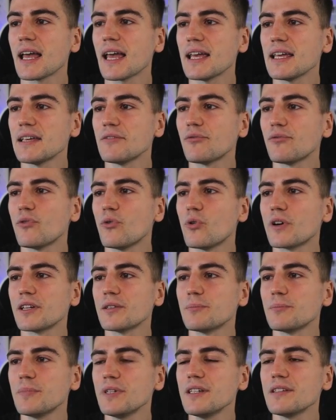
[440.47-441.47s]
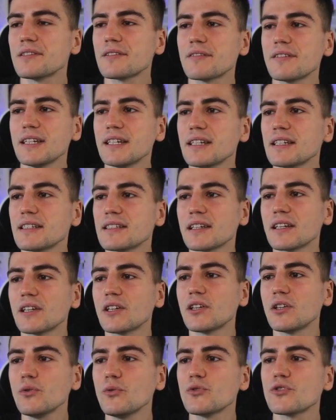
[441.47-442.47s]
a4 and b3 is a
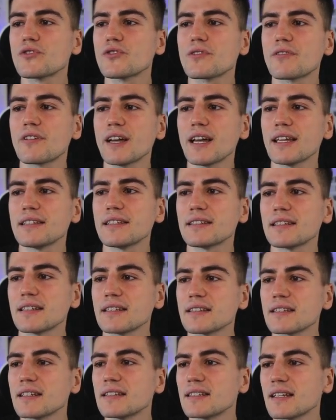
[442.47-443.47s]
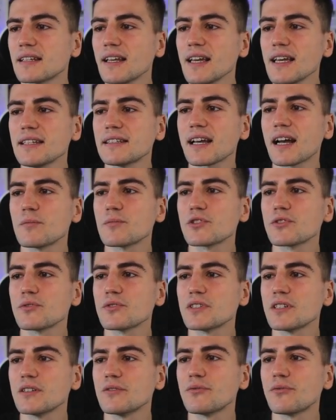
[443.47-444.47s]
huge threat, and then the knight comes to
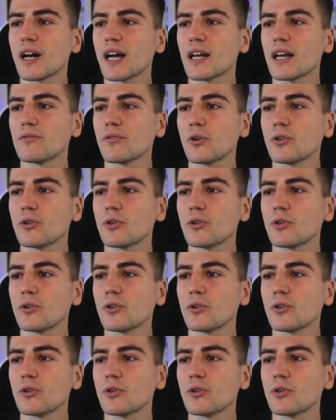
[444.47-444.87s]
c5,